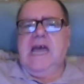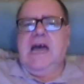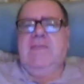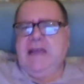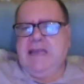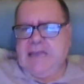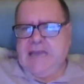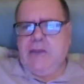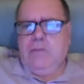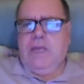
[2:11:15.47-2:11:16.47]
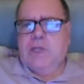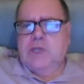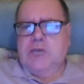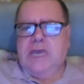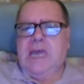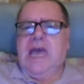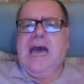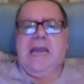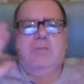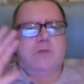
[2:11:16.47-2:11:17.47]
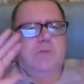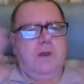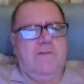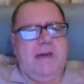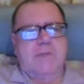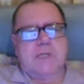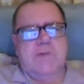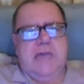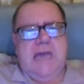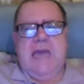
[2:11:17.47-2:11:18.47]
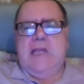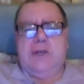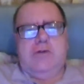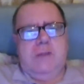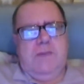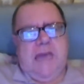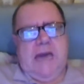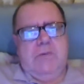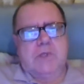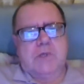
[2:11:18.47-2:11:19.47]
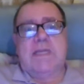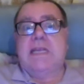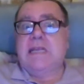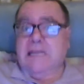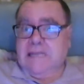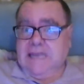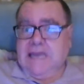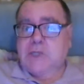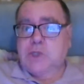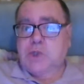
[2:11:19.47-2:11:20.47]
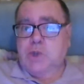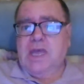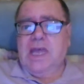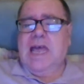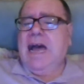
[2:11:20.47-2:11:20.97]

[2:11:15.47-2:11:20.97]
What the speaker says: And that girl in the wheelchair, and it was full of atmosphere, the creepy house. So I did like the Curse of Chucky.